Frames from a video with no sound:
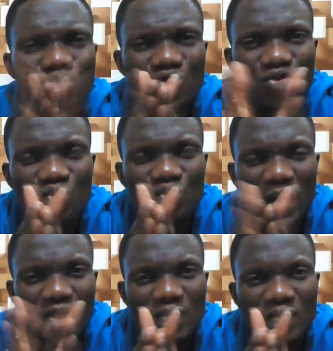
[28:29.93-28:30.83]
Do good
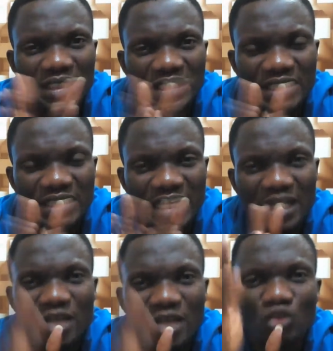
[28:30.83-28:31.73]
while you are still
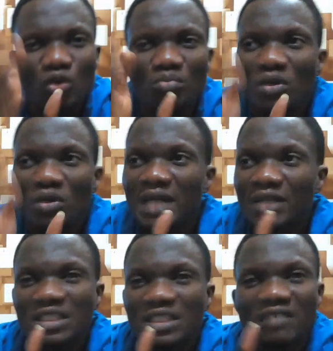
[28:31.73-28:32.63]
here. Don't bother
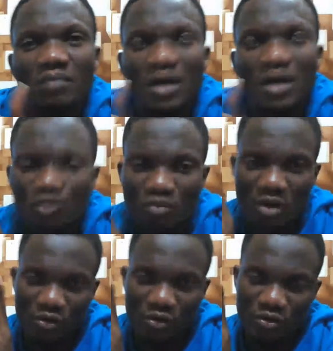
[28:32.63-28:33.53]
yourself about
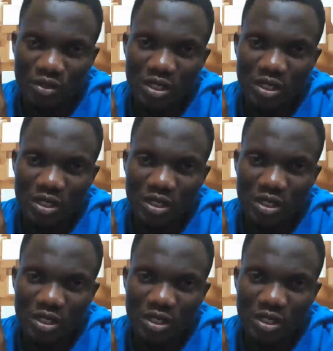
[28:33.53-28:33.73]
tomorrow.